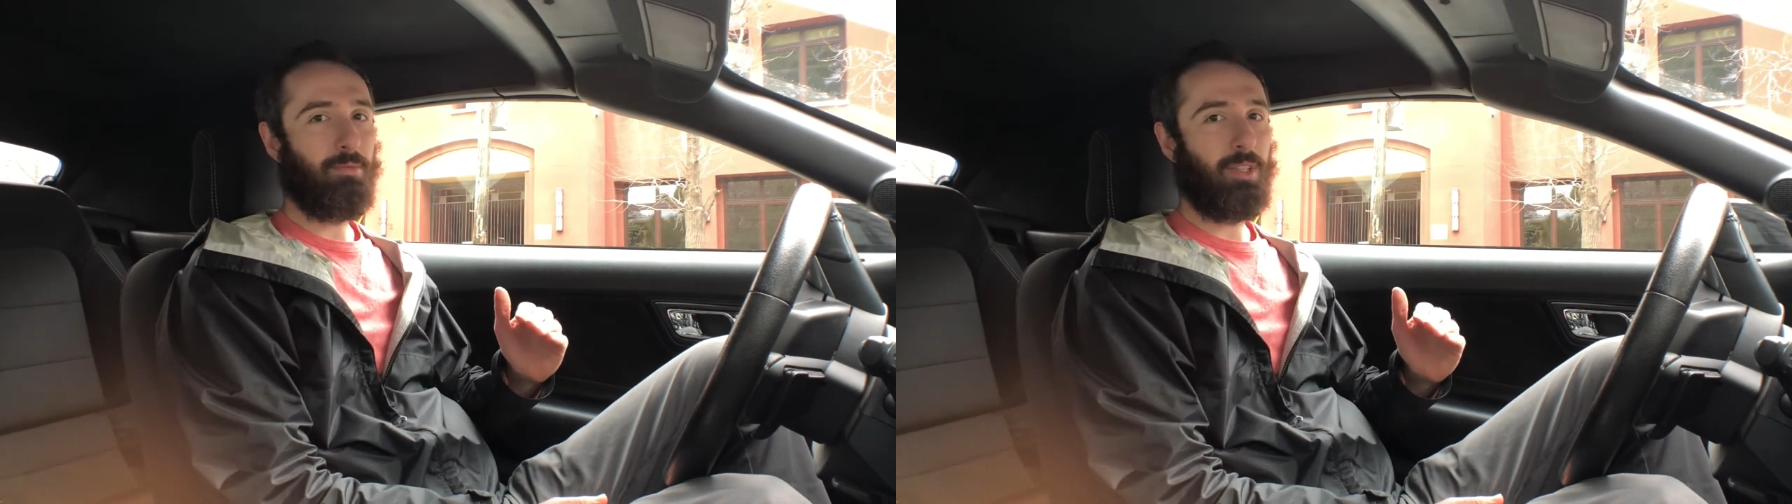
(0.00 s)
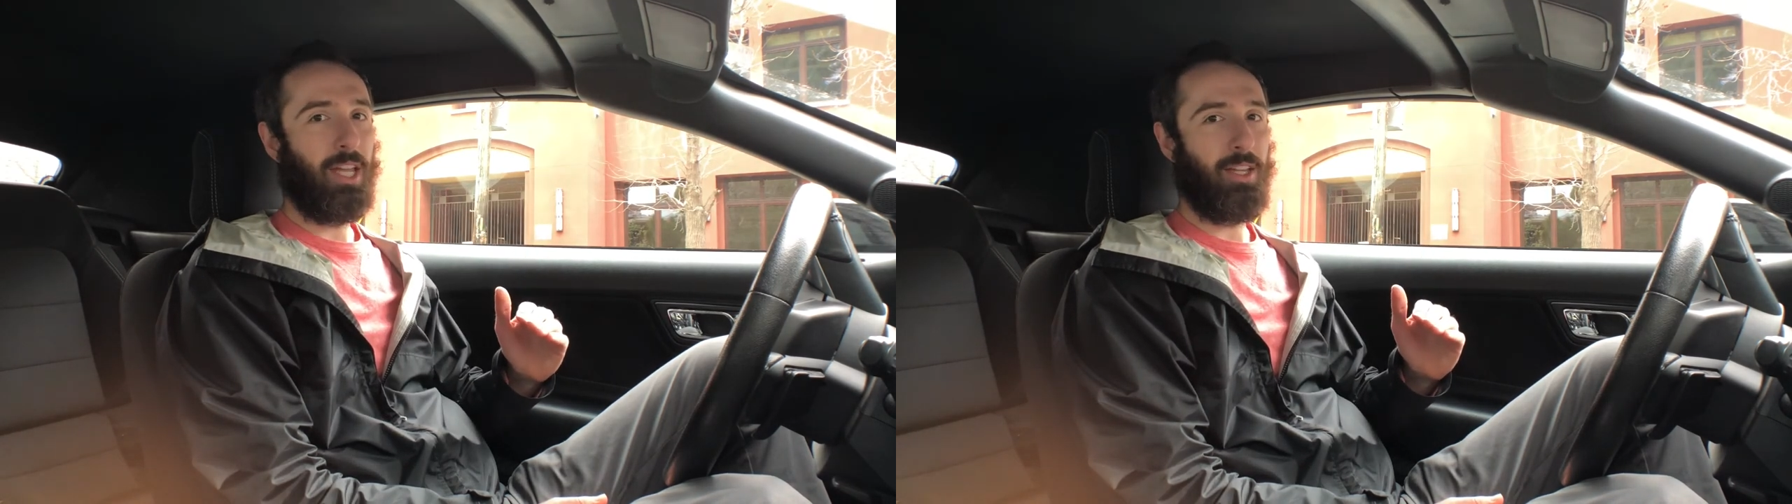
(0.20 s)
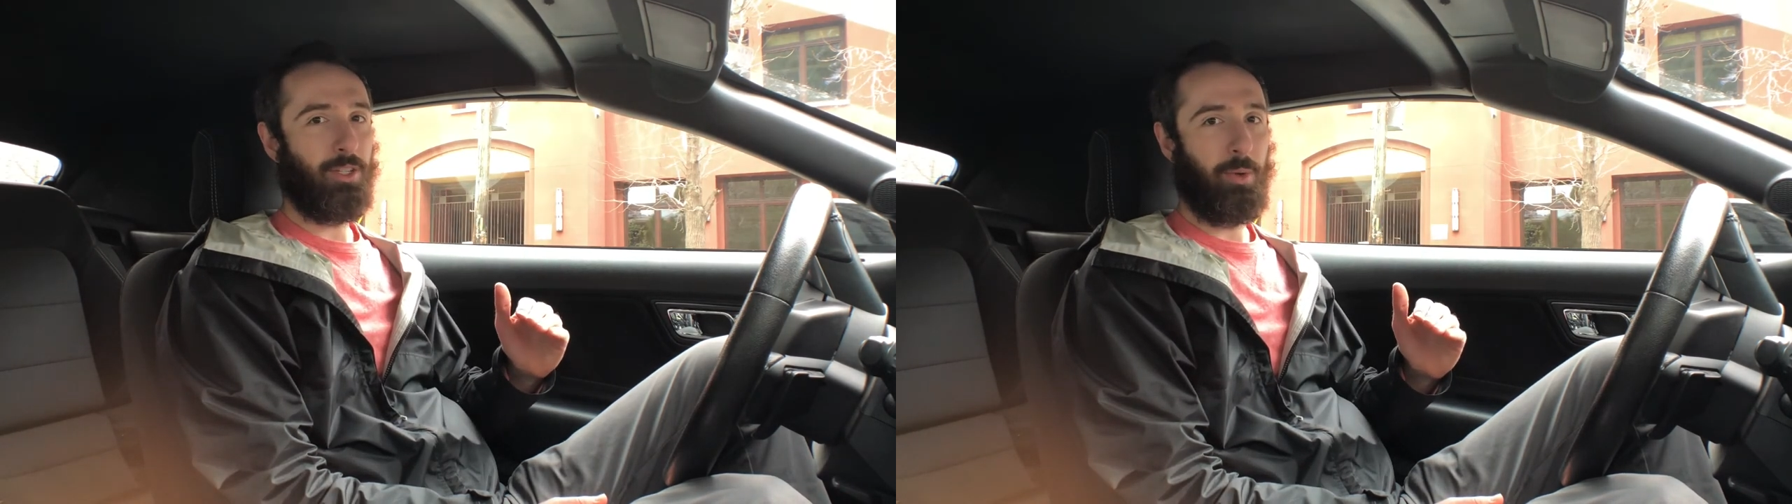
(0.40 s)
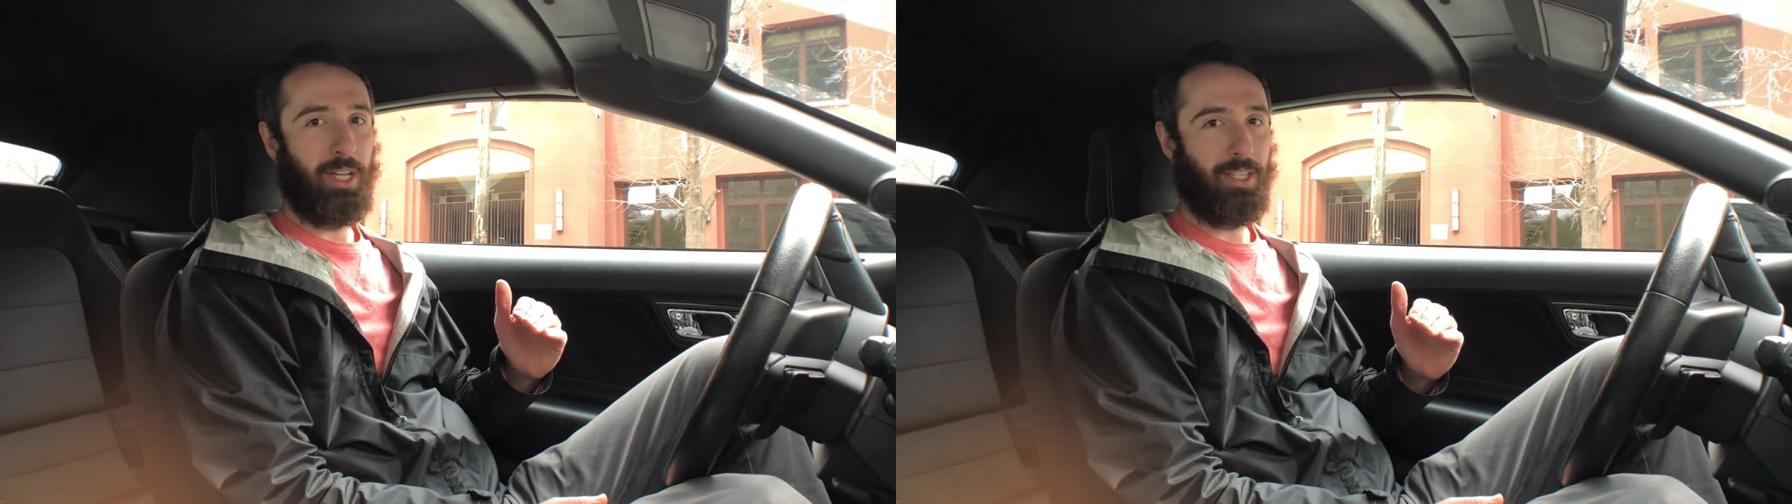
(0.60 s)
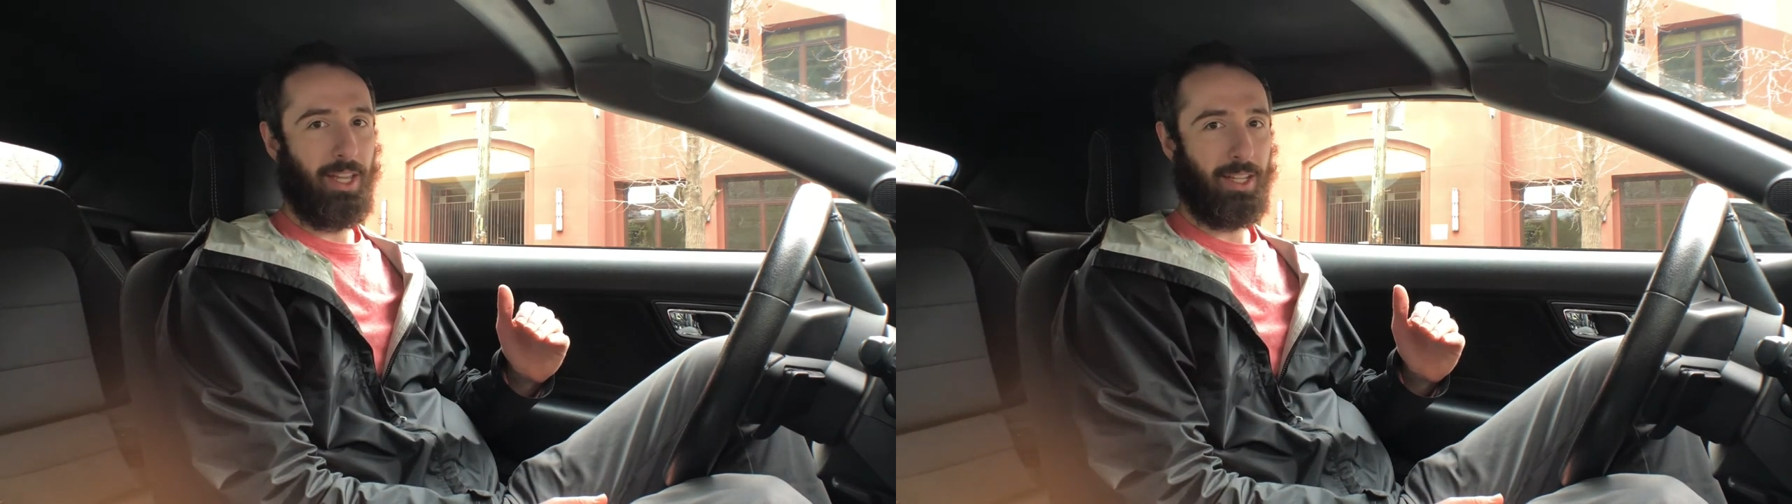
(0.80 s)
10, 20
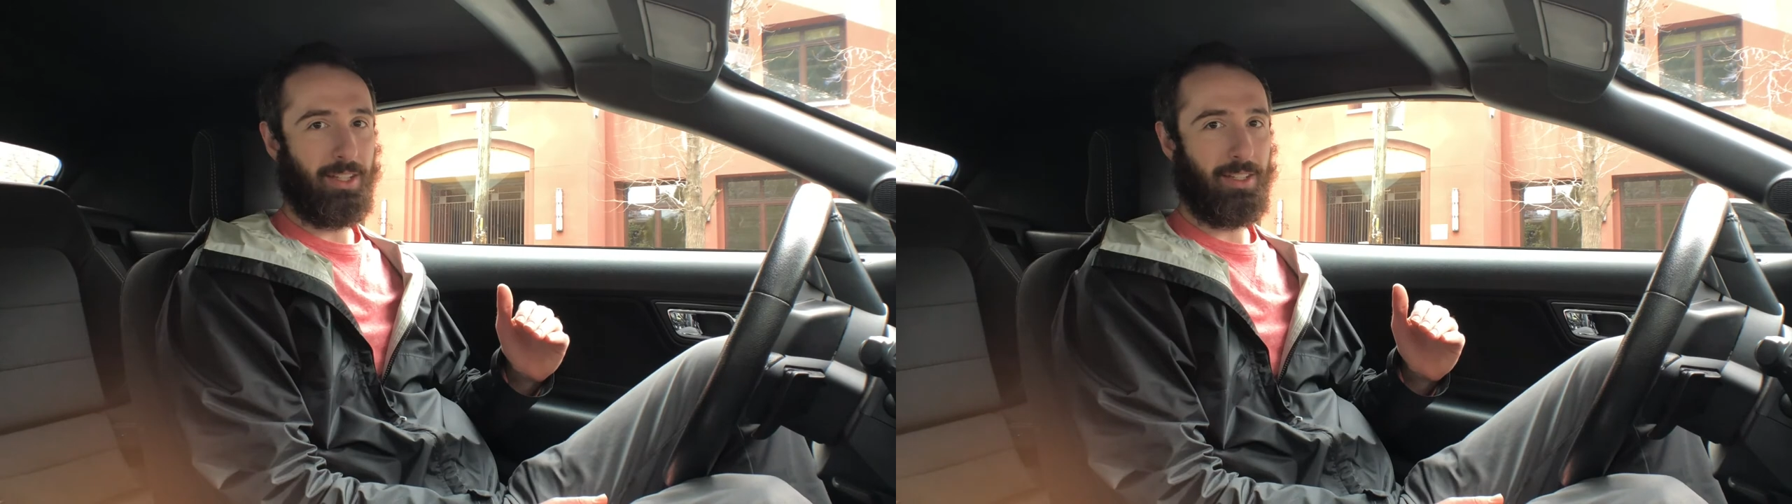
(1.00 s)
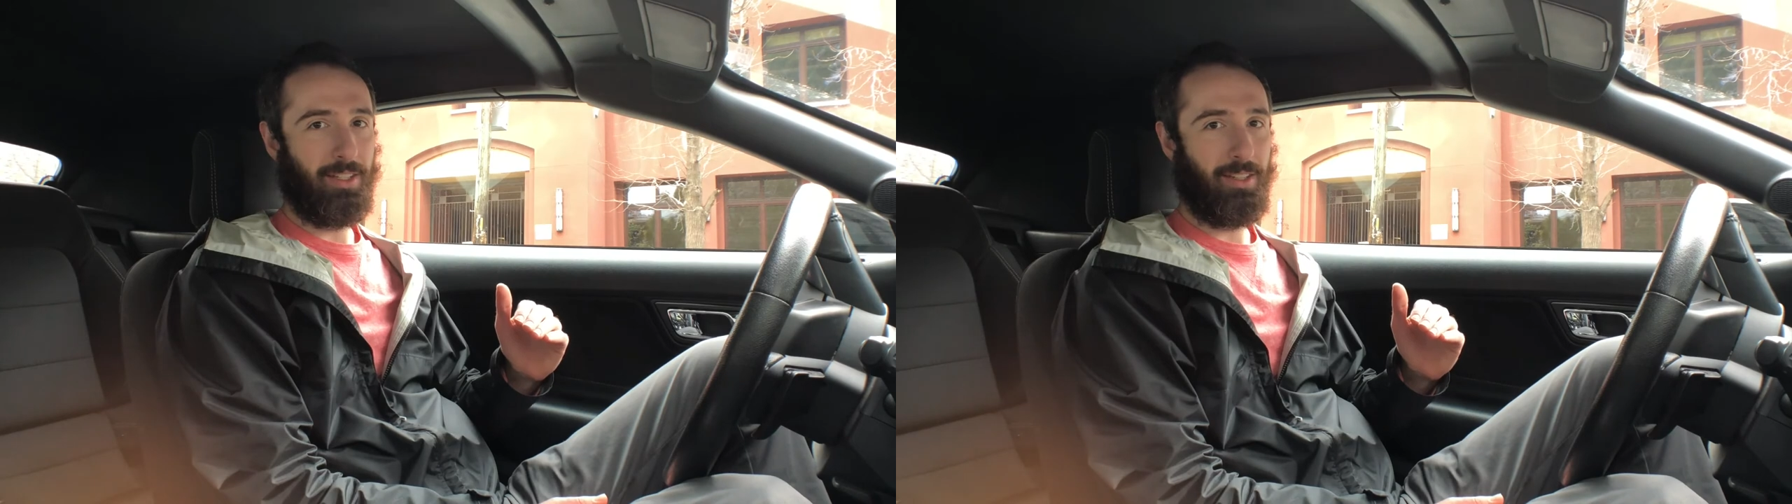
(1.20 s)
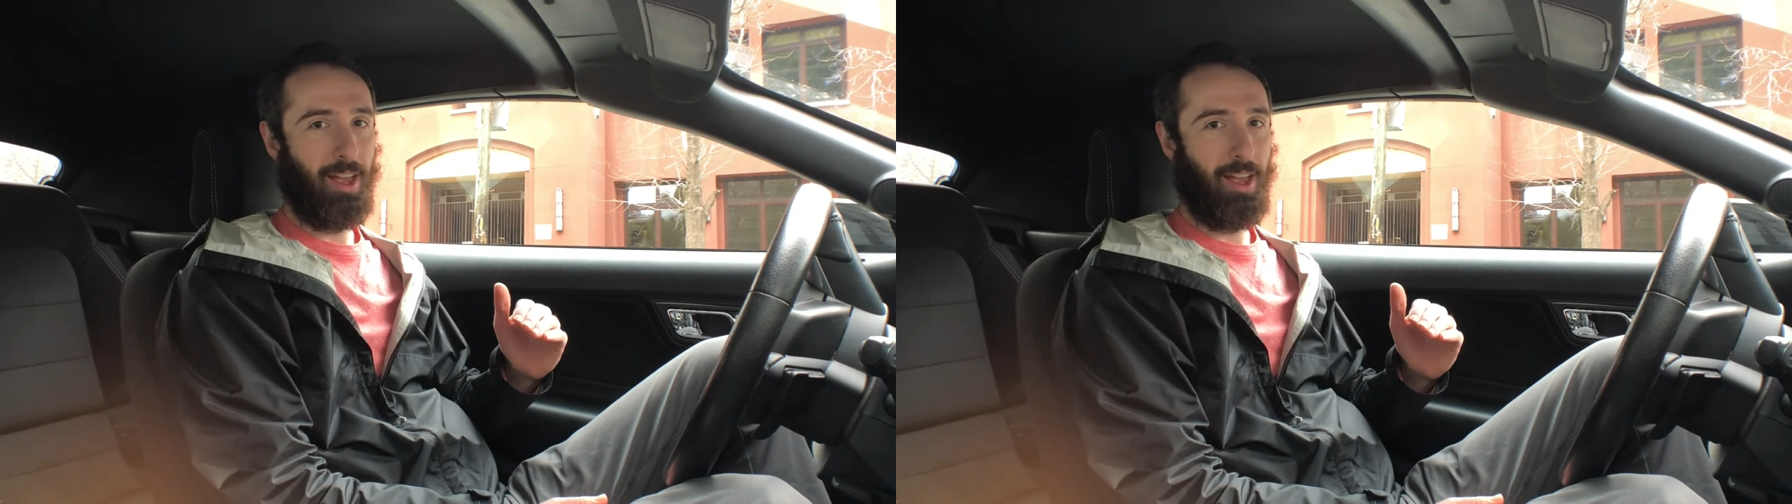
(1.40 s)
seconds